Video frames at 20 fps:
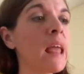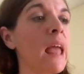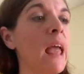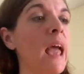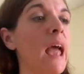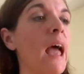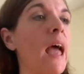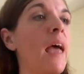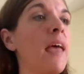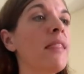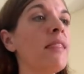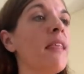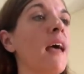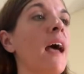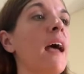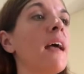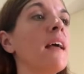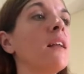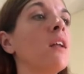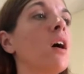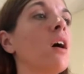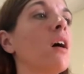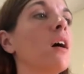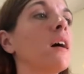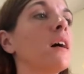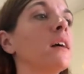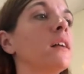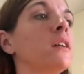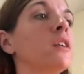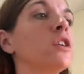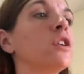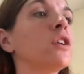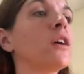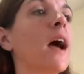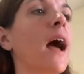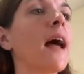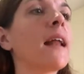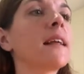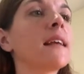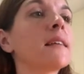And then on your
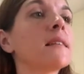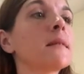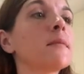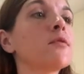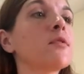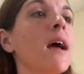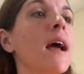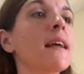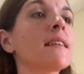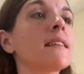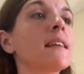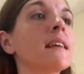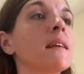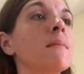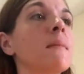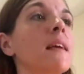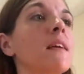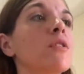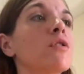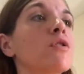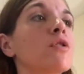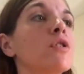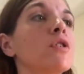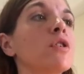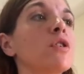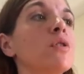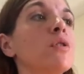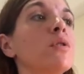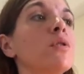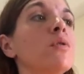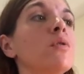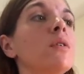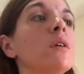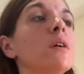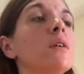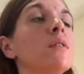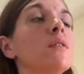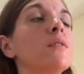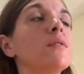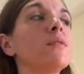adding and subtracting, make sure you
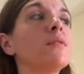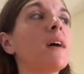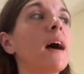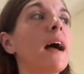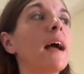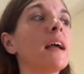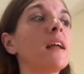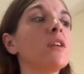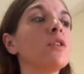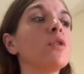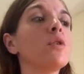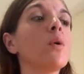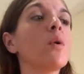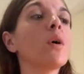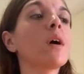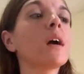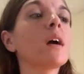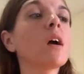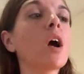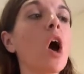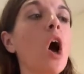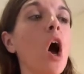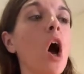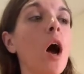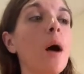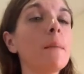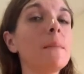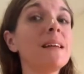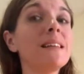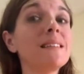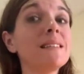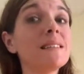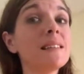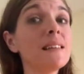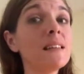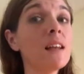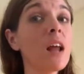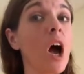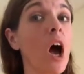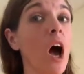find your common
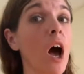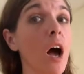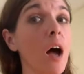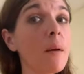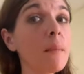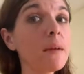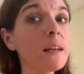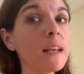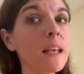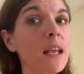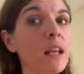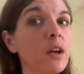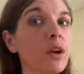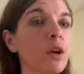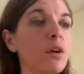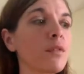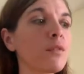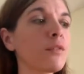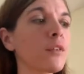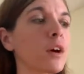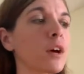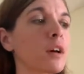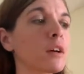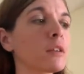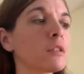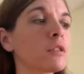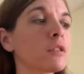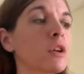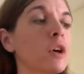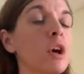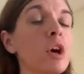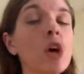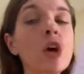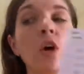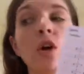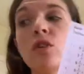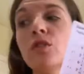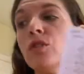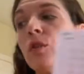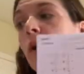denominator first.
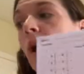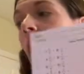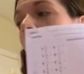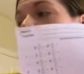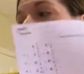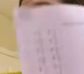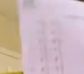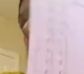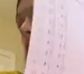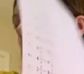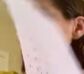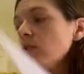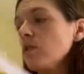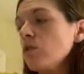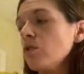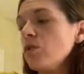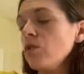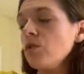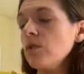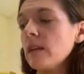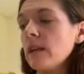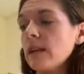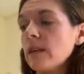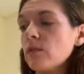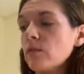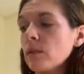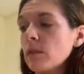So how do you need to do this?